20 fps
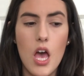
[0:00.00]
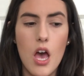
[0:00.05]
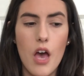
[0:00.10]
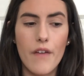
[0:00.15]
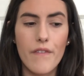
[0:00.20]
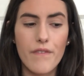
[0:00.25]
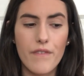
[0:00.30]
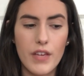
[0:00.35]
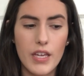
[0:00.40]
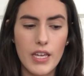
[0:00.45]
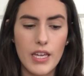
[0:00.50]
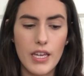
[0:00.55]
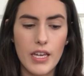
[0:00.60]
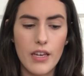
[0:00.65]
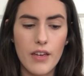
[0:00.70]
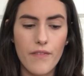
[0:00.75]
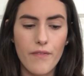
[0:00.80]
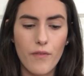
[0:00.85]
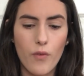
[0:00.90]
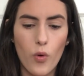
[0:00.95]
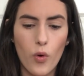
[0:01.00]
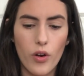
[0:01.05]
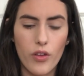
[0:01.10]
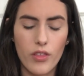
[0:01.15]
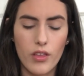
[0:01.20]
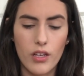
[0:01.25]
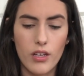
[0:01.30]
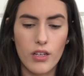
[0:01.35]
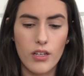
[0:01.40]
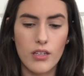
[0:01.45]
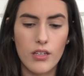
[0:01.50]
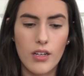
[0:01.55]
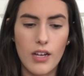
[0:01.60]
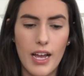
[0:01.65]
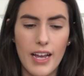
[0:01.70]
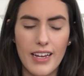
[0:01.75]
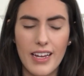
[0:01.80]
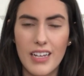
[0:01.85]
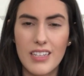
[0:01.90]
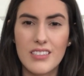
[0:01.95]
a fee for
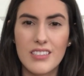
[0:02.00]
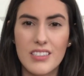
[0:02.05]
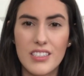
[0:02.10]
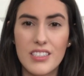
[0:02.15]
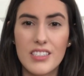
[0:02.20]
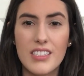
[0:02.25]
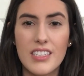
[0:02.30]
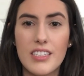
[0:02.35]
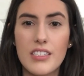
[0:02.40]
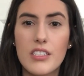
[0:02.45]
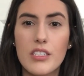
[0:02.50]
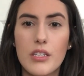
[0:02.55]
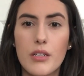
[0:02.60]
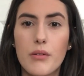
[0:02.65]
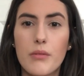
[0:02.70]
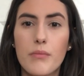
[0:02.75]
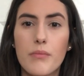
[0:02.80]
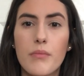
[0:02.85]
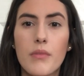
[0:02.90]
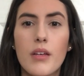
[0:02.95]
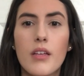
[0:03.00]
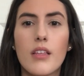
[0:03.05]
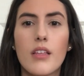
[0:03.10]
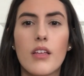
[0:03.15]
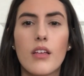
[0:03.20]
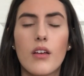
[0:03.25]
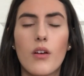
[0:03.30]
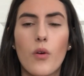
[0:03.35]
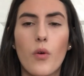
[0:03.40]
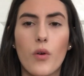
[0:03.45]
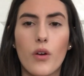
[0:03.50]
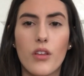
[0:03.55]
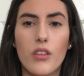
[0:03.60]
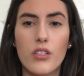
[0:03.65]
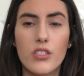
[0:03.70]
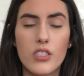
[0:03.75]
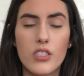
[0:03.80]
the system or the